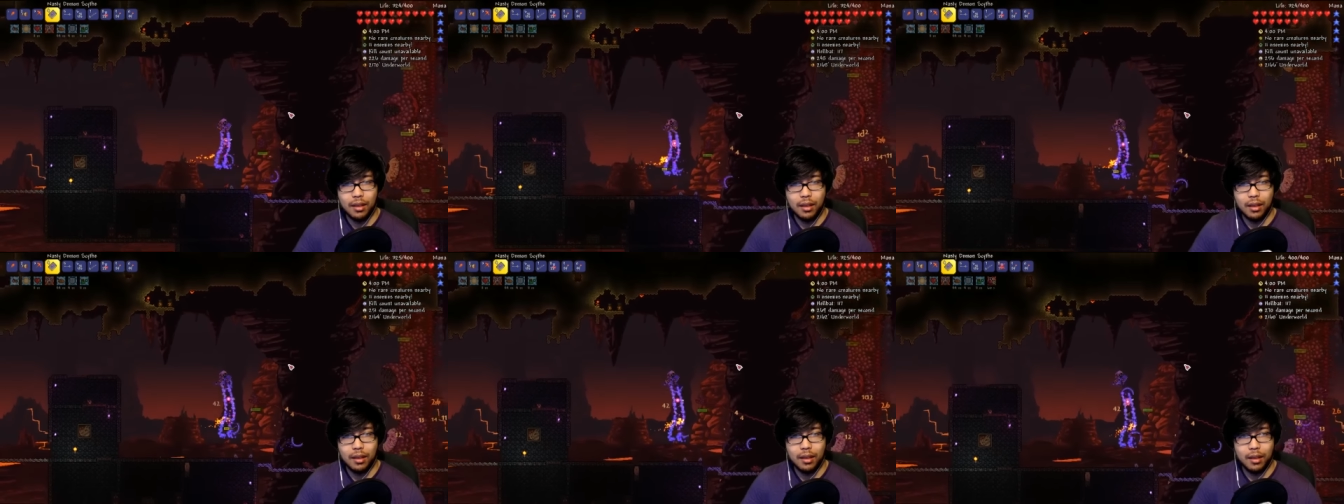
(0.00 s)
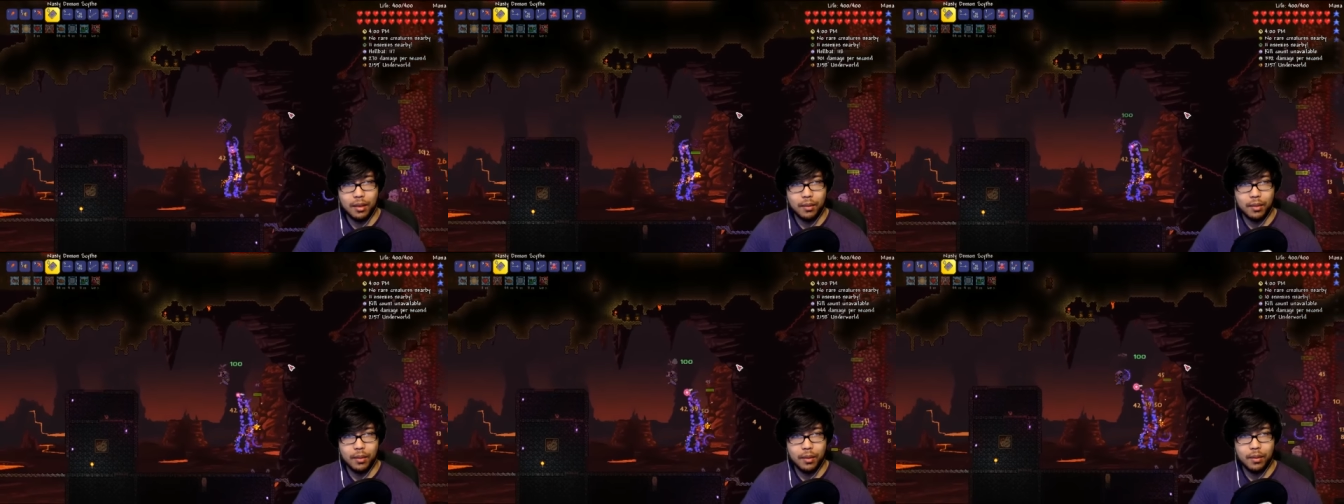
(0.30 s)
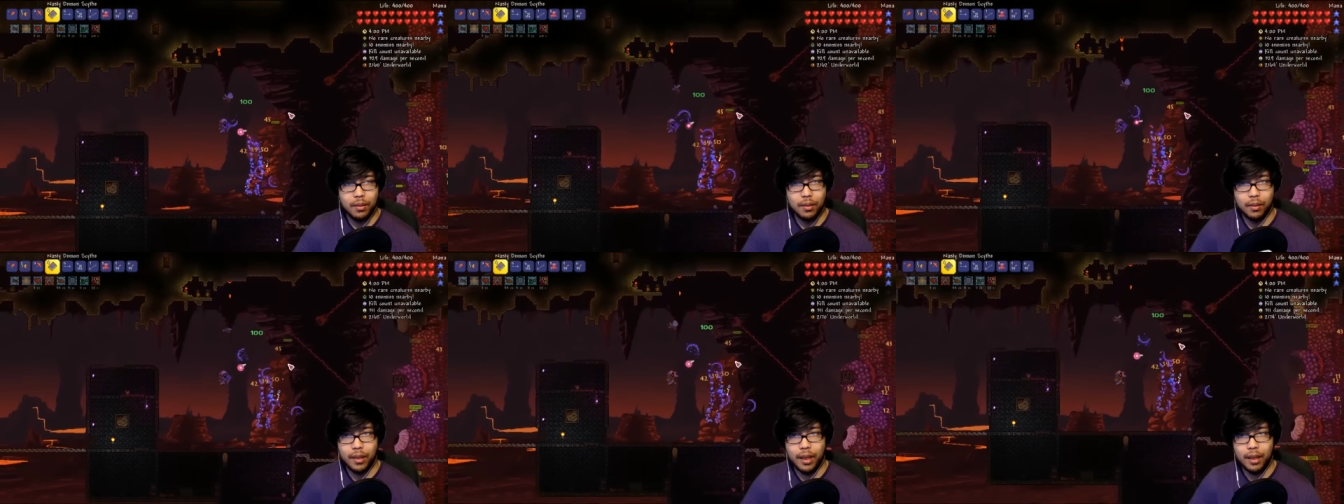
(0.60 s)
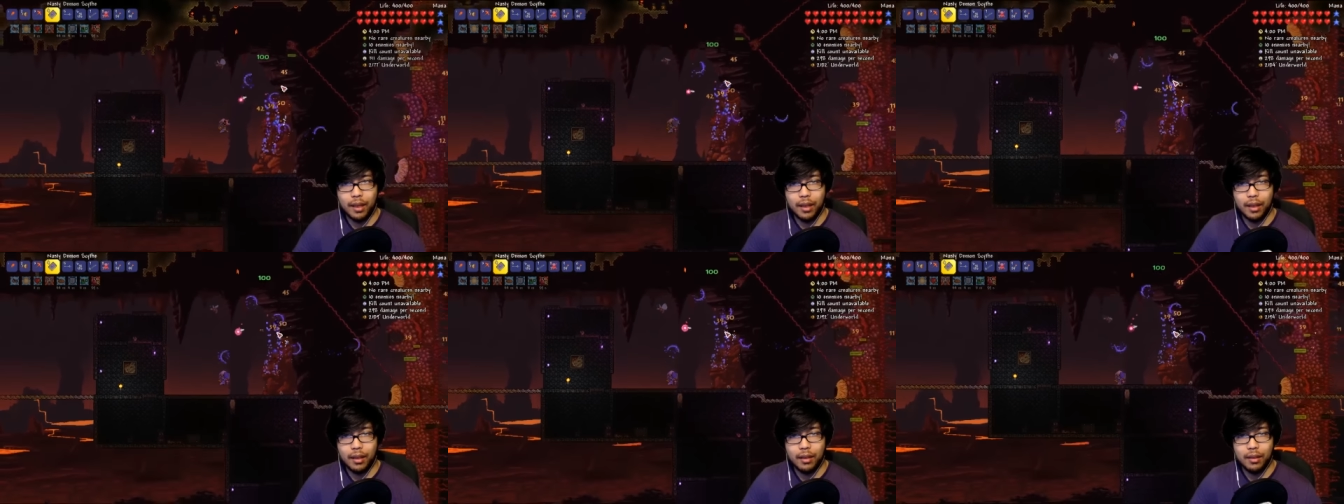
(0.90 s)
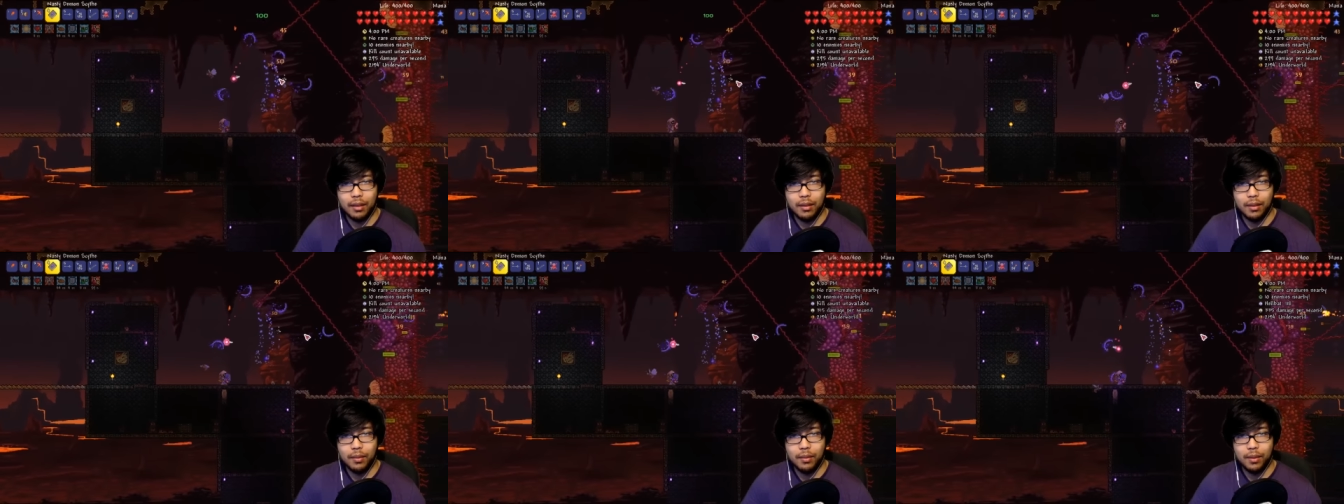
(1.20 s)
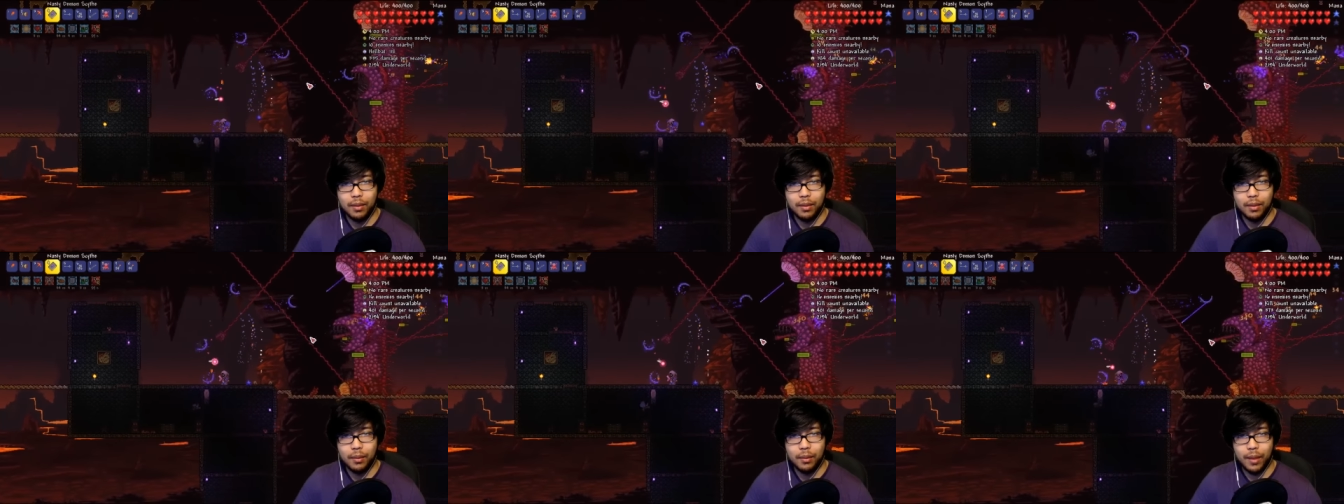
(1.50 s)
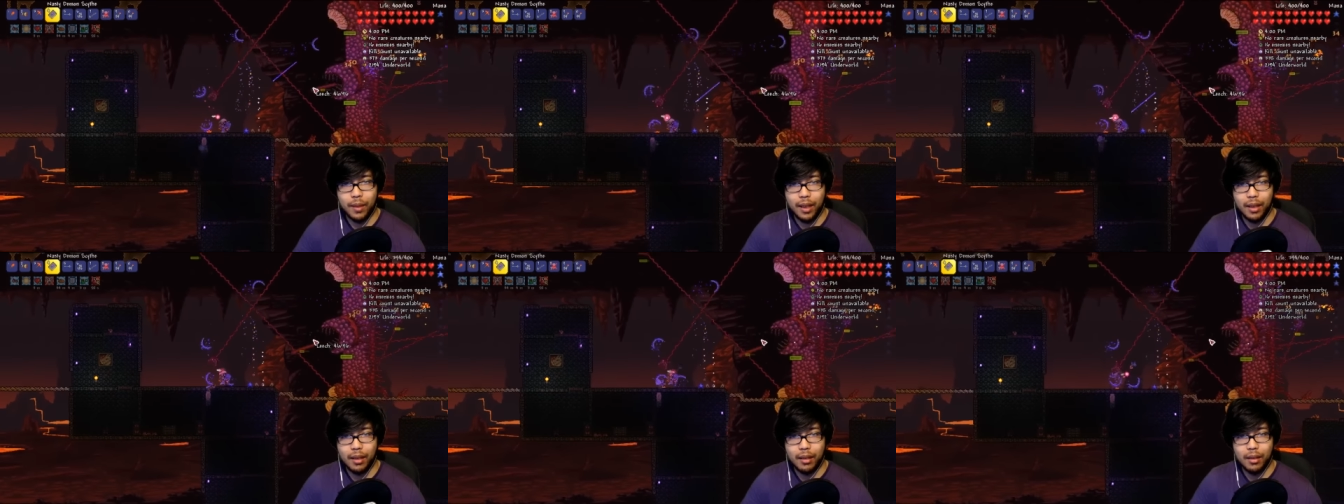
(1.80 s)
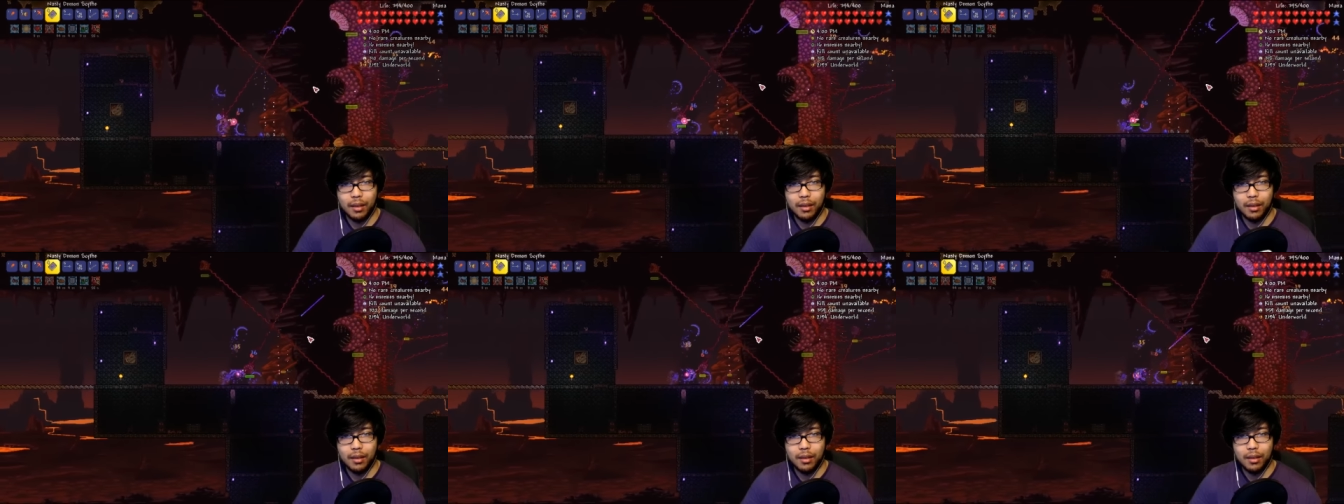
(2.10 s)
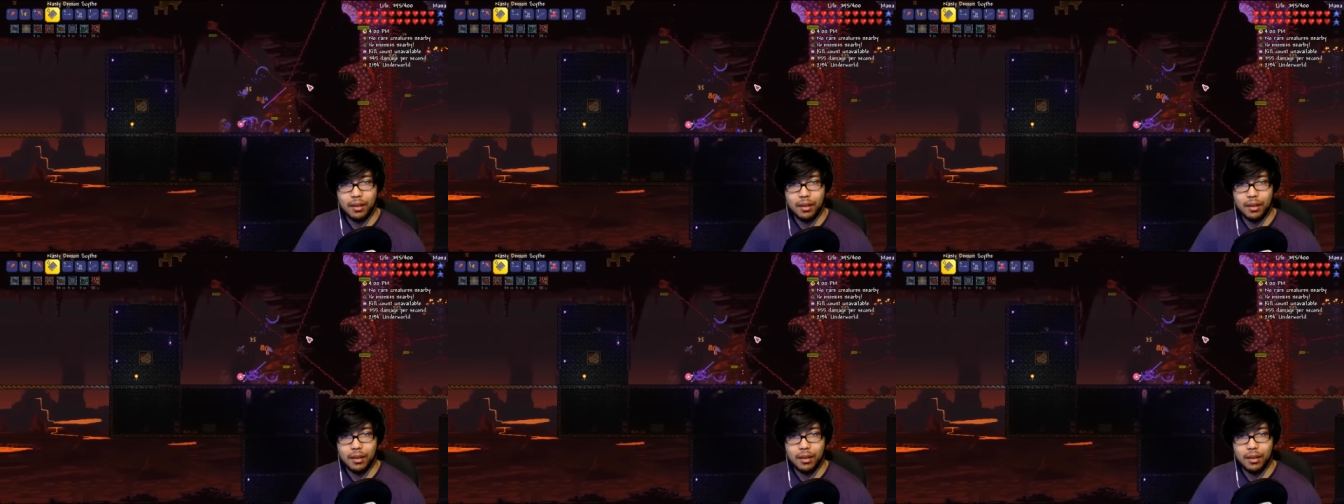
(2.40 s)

Alright, we're doing okay. We're doing okay.